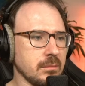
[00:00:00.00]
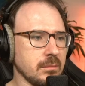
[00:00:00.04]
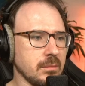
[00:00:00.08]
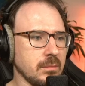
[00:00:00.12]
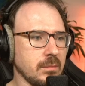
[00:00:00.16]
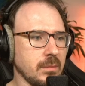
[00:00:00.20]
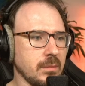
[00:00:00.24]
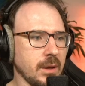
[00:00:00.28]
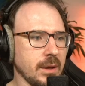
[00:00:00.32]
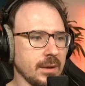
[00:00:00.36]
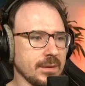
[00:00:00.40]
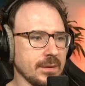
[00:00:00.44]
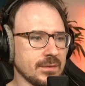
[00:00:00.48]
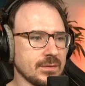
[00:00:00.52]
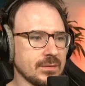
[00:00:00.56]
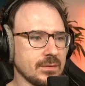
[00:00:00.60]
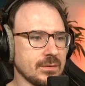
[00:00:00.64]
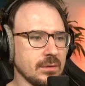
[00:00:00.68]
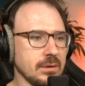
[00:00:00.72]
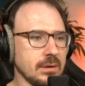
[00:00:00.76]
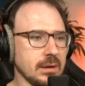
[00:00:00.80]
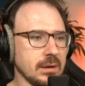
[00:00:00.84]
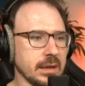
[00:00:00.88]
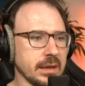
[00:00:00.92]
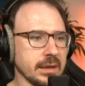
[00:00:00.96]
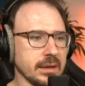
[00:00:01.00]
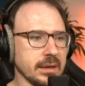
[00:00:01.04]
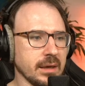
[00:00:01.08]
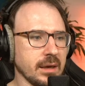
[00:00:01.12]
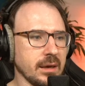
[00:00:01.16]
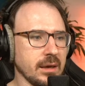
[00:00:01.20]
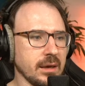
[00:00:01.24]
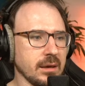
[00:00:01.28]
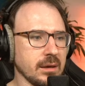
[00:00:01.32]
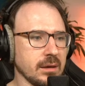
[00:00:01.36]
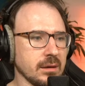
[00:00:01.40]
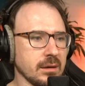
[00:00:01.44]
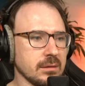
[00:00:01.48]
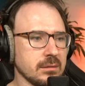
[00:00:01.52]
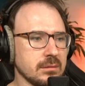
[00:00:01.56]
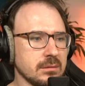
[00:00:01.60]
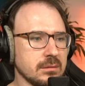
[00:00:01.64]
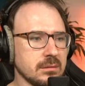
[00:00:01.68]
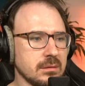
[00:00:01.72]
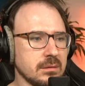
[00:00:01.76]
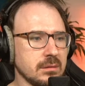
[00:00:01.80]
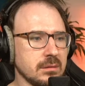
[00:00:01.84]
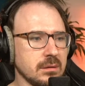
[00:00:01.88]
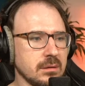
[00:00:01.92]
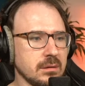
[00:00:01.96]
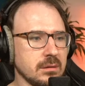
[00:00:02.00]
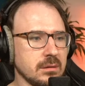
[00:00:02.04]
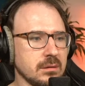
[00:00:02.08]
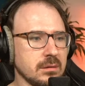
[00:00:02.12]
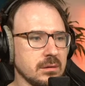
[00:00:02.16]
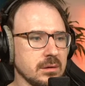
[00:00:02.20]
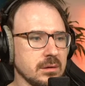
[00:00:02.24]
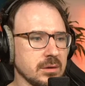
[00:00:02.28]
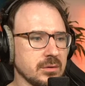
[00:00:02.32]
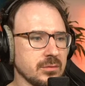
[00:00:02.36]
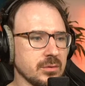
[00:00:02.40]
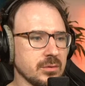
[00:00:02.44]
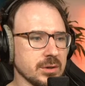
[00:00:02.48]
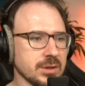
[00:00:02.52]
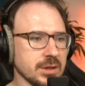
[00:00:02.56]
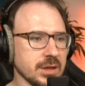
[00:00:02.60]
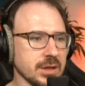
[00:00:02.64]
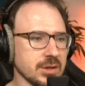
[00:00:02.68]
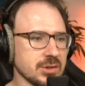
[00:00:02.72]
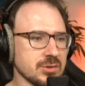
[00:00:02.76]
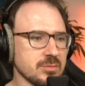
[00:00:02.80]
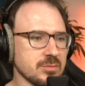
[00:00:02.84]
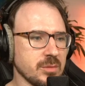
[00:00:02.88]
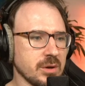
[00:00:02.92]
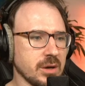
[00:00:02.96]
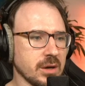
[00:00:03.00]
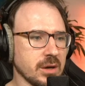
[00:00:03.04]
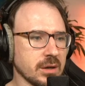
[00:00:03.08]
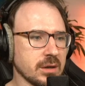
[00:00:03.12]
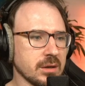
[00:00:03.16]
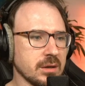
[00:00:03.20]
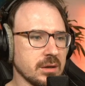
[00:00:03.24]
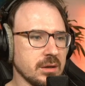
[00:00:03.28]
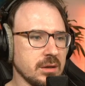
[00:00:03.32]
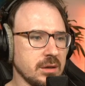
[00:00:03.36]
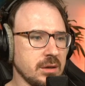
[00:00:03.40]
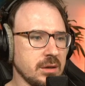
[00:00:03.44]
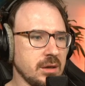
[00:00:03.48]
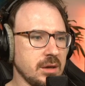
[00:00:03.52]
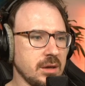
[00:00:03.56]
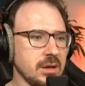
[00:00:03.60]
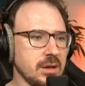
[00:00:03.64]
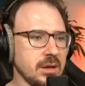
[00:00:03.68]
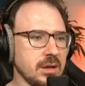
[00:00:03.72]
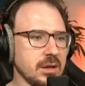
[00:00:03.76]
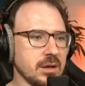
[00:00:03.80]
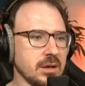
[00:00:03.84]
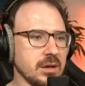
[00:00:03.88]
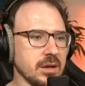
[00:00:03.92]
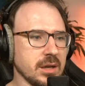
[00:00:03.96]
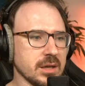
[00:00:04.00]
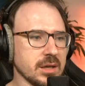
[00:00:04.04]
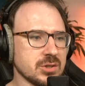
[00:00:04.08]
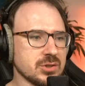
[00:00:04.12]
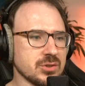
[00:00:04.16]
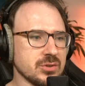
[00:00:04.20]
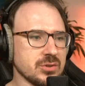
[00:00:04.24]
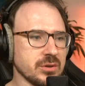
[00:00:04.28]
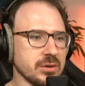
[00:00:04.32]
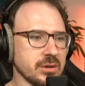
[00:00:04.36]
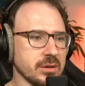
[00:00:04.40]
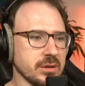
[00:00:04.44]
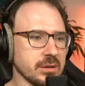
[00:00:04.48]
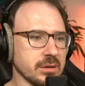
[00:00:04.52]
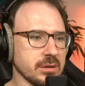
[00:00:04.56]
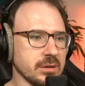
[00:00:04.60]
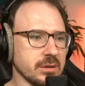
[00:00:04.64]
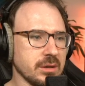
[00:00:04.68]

as like a quotation mark national